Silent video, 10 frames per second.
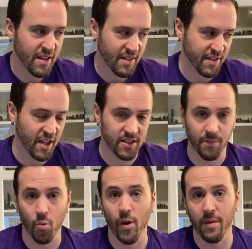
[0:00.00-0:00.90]
That takes up
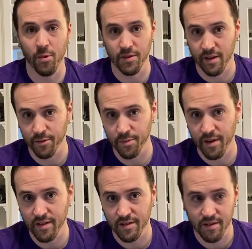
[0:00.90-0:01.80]
way more table
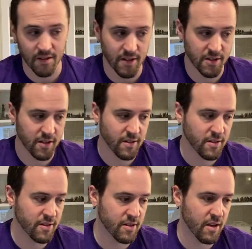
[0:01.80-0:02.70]
space than this
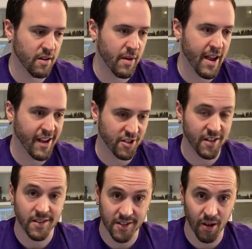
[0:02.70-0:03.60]
does. I actually had
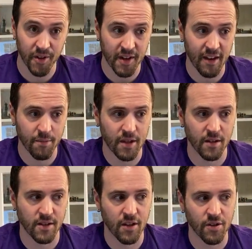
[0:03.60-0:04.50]
to sell the game
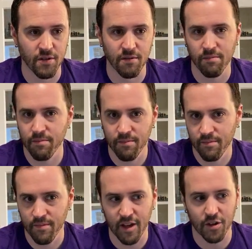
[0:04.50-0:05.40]
because I
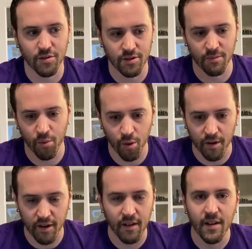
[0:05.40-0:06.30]
couldn't support
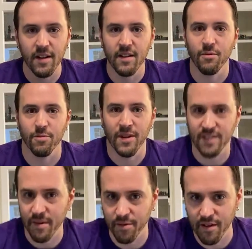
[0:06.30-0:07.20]
it with my
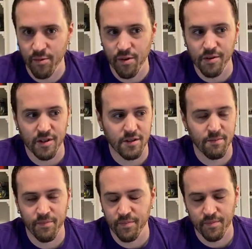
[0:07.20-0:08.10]
table anymore. It was just
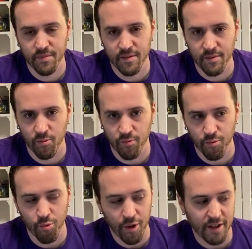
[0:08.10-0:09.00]

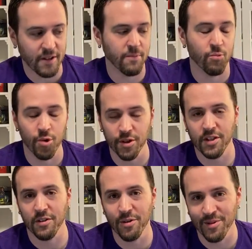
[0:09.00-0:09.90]
really, really huge.